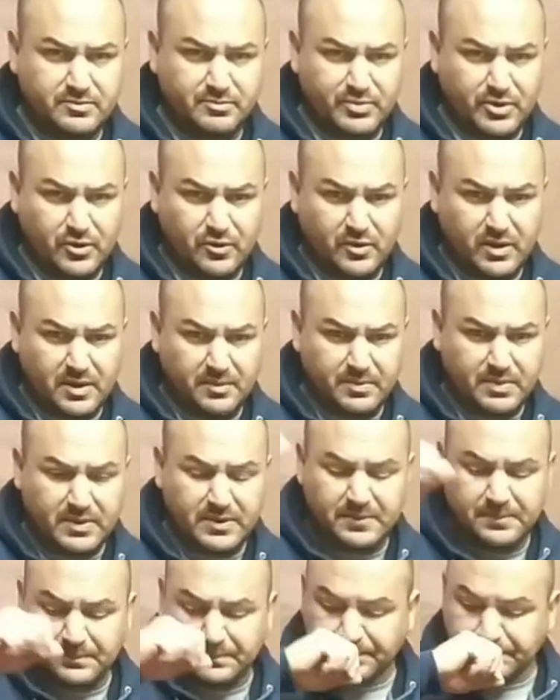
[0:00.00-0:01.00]
bow up,
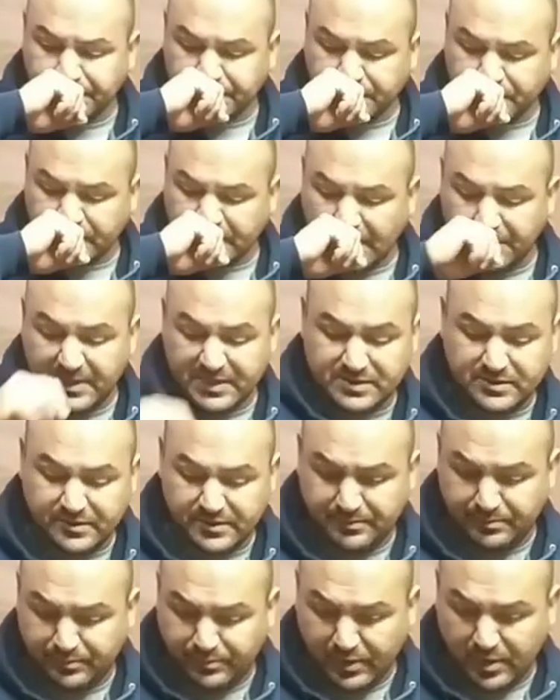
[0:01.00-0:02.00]

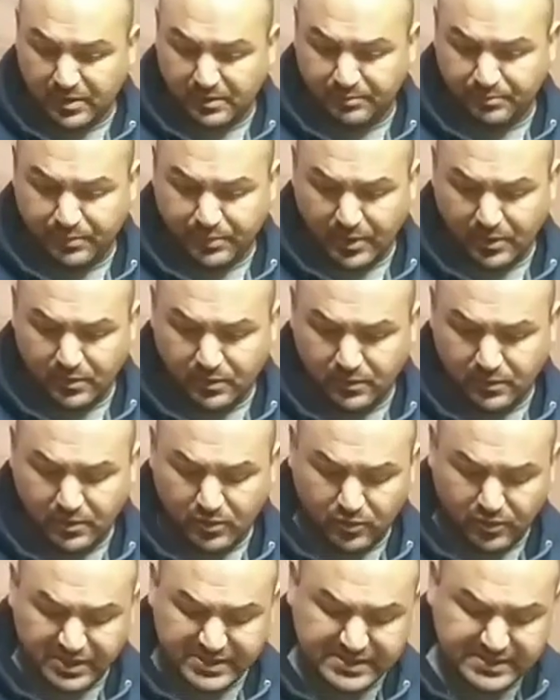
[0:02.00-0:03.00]
bow
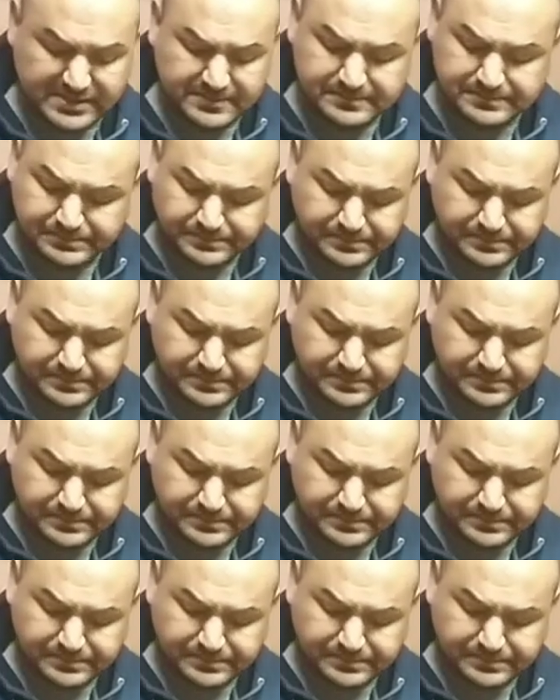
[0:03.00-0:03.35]
hoist.